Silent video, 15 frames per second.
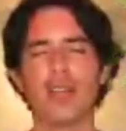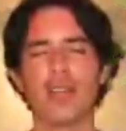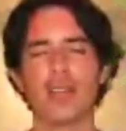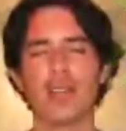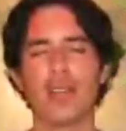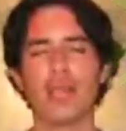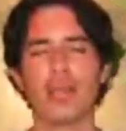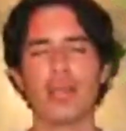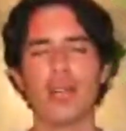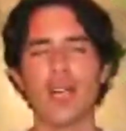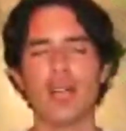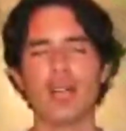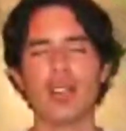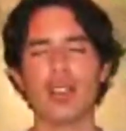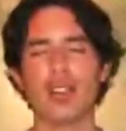as I
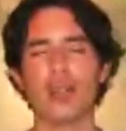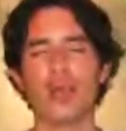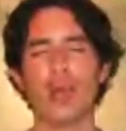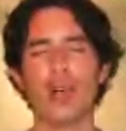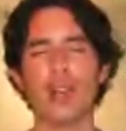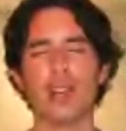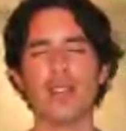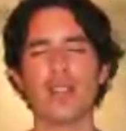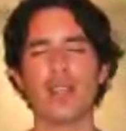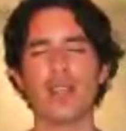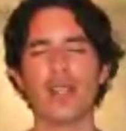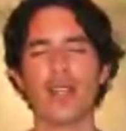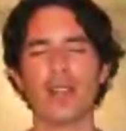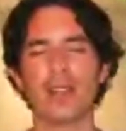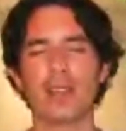pronounce it once and
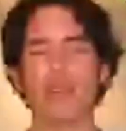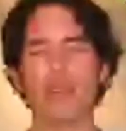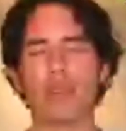again.